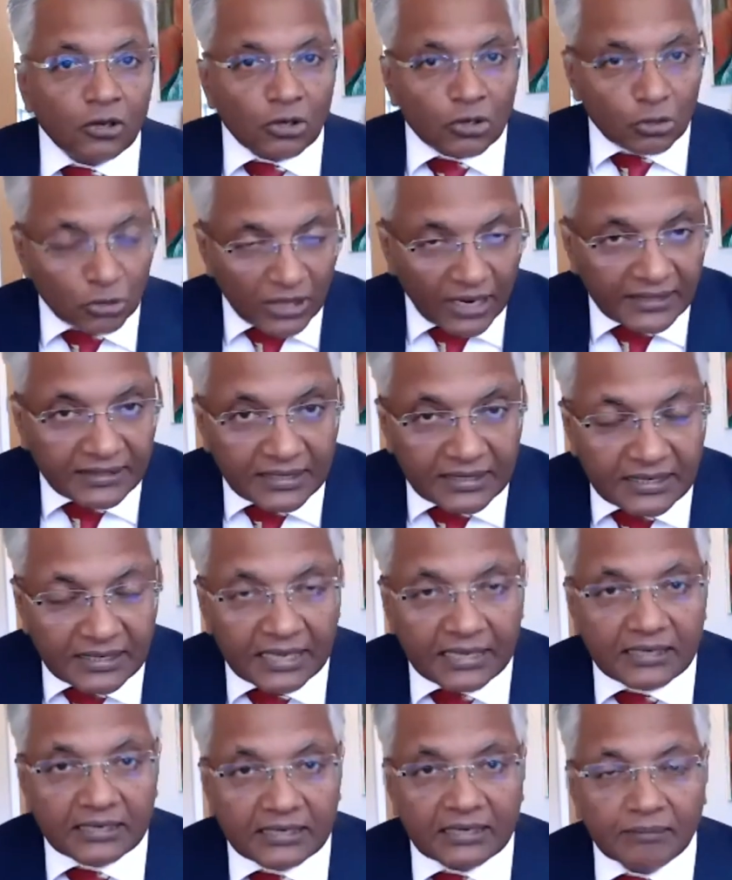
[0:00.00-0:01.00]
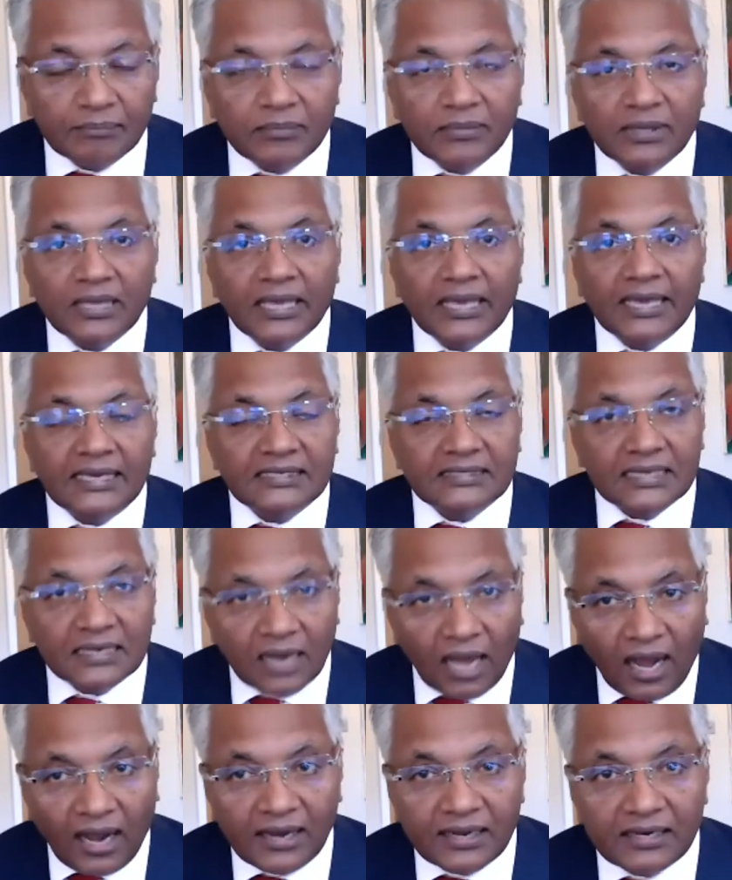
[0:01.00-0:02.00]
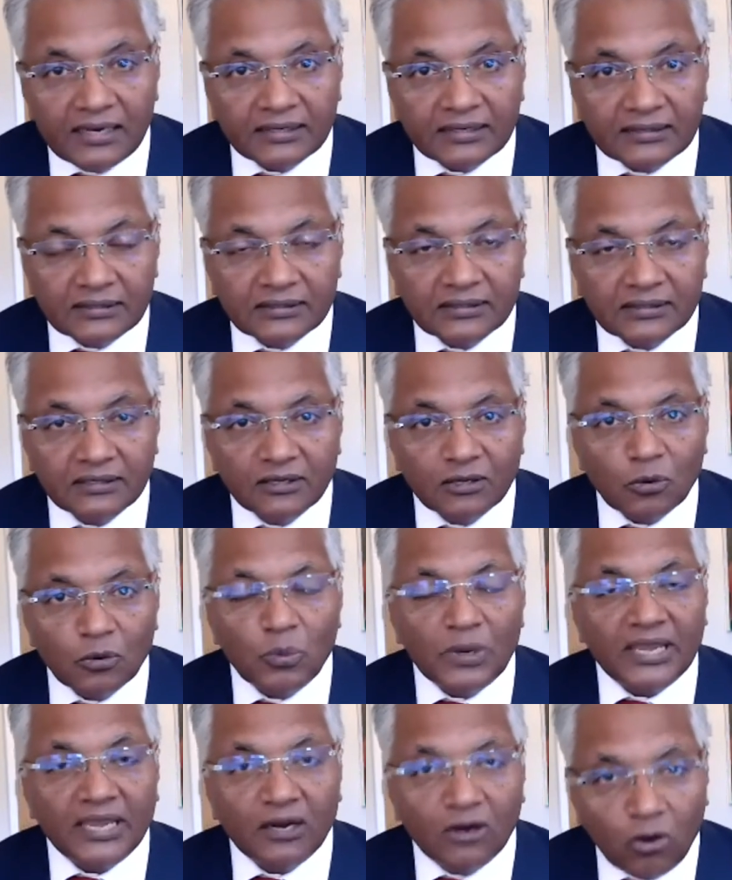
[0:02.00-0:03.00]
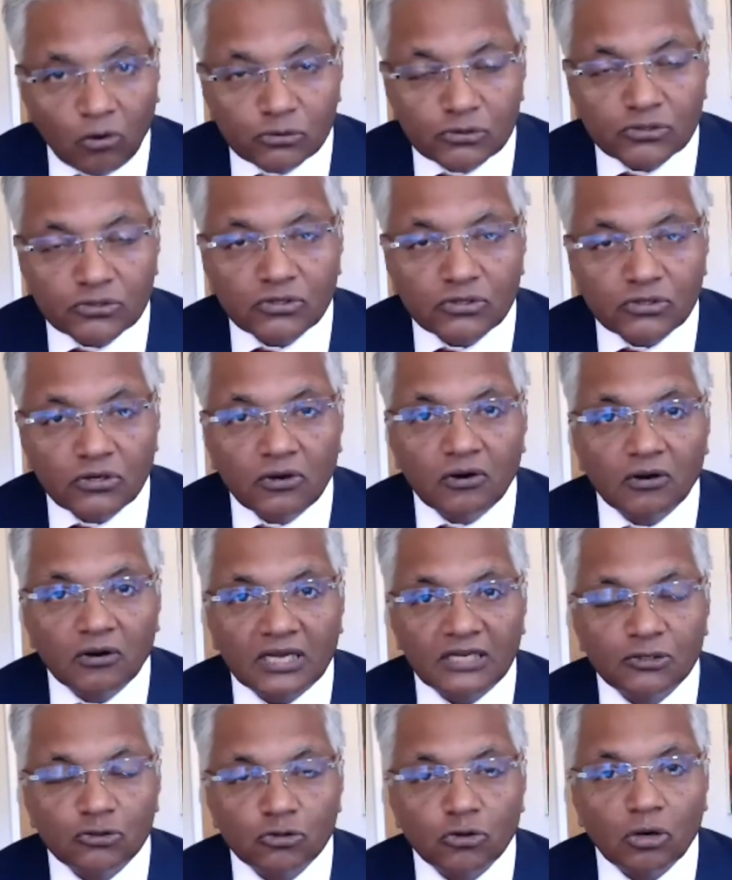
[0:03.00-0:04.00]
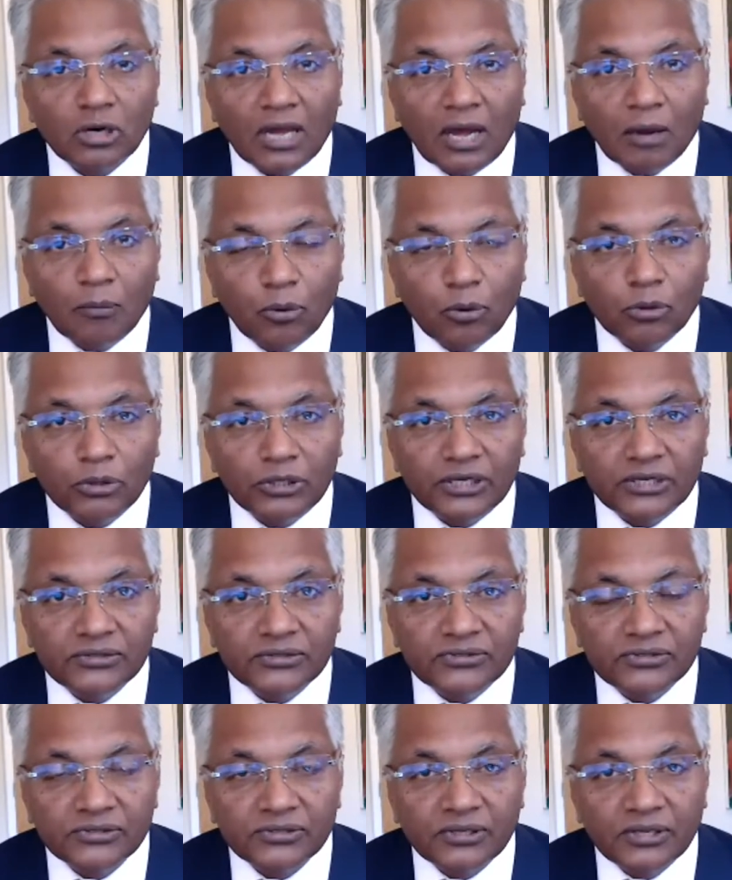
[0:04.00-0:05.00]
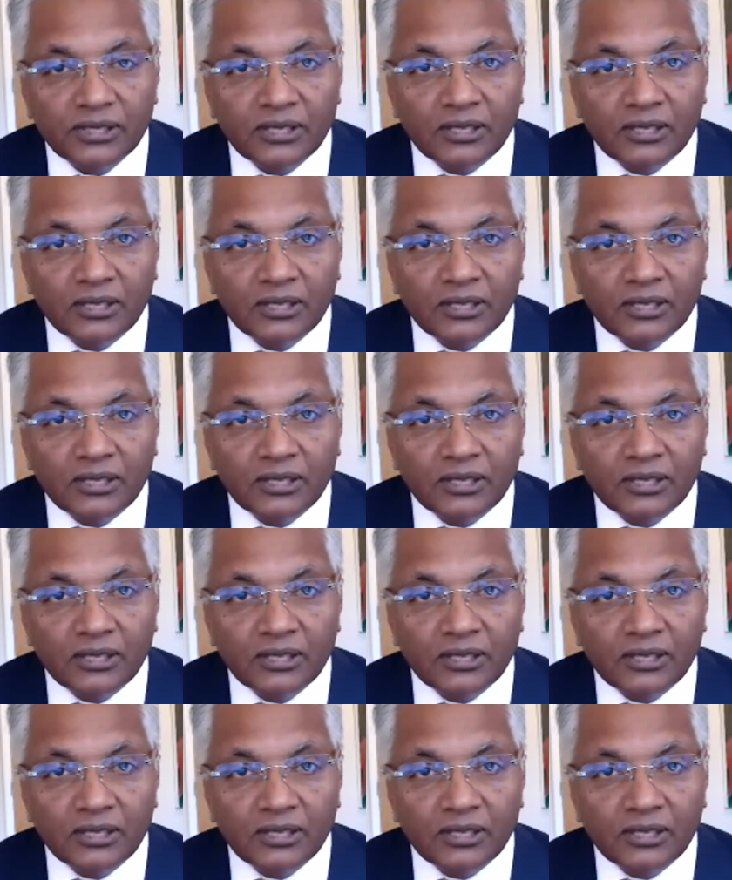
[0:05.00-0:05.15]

United Kingdom is an island. We can also control our borders.